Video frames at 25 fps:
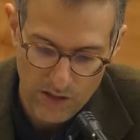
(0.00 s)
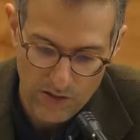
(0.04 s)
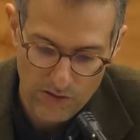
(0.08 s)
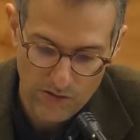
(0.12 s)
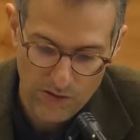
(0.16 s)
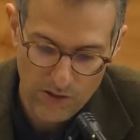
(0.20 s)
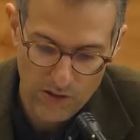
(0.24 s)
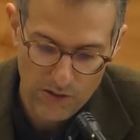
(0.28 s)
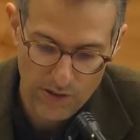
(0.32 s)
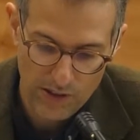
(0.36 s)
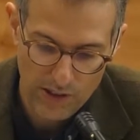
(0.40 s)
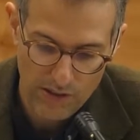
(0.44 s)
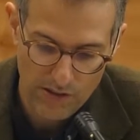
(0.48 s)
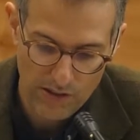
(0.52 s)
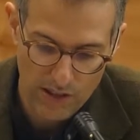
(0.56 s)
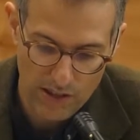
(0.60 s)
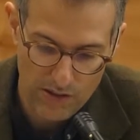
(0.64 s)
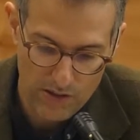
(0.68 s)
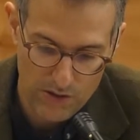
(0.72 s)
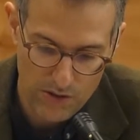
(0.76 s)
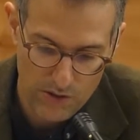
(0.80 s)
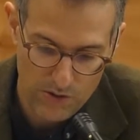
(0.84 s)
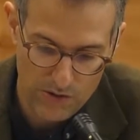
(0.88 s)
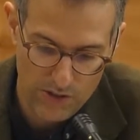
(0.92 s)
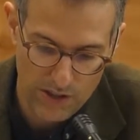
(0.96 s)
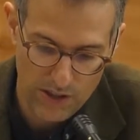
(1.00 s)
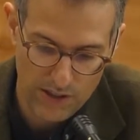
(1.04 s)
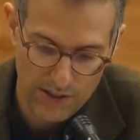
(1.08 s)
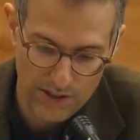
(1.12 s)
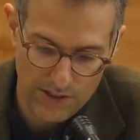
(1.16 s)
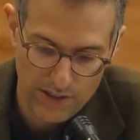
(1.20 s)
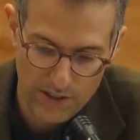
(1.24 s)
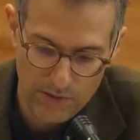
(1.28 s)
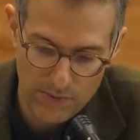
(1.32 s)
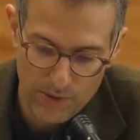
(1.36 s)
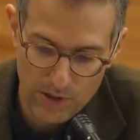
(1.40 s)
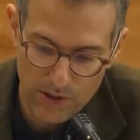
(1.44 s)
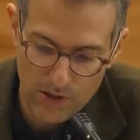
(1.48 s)
Following the Aristotelian
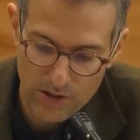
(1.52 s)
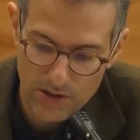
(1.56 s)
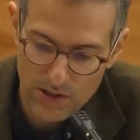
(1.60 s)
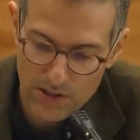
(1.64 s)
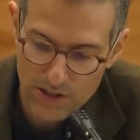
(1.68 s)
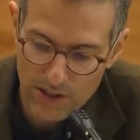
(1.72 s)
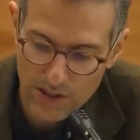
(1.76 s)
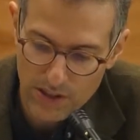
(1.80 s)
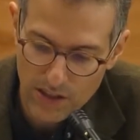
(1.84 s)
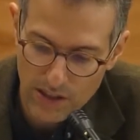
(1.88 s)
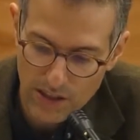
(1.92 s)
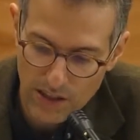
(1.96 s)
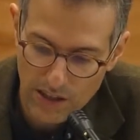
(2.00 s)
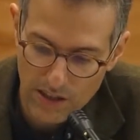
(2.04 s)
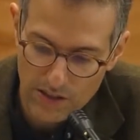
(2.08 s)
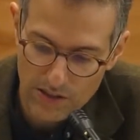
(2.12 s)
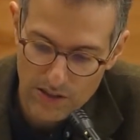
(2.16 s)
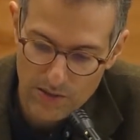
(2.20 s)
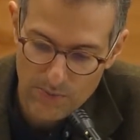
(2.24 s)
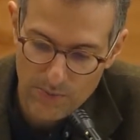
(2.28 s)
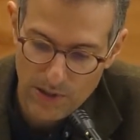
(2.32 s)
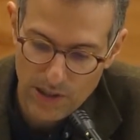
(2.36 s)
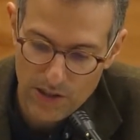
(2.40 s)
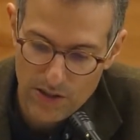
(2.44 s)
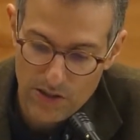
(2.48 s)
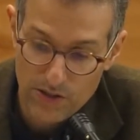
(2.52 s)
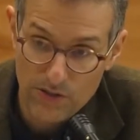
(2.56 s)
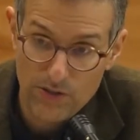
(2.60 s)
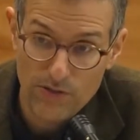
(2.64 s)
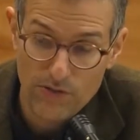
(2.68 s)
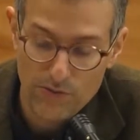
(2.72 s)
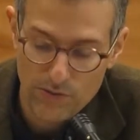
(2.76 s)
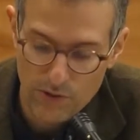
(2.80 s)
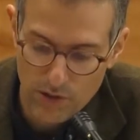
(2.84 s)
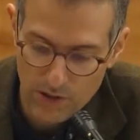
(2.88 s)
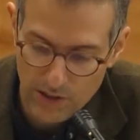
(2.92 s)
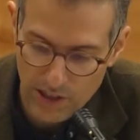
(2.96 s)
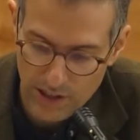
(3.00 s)
terminology, Kant mentioned
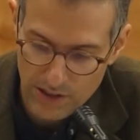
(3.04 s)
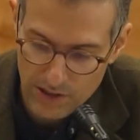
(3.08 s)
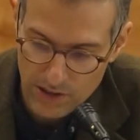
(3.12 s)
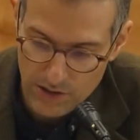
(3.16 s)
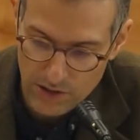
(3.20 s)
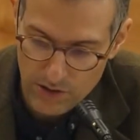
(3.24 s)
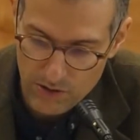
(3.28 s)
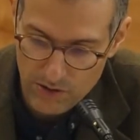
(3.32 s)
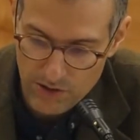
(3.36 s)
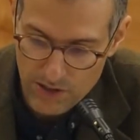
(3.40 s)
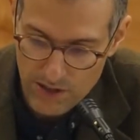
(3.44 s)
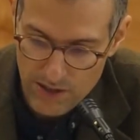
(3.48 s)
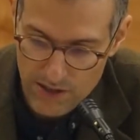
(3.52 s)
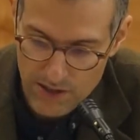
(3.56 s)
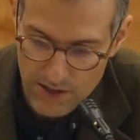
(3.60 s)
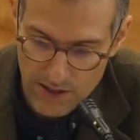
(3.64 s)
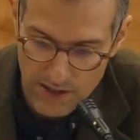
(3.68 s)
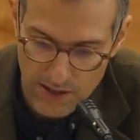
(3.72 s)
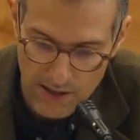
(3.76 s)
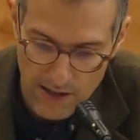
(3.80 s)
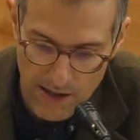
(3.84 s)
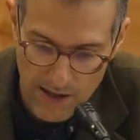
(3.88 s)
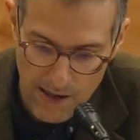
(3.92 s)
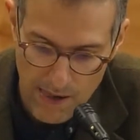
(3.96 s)
four categories: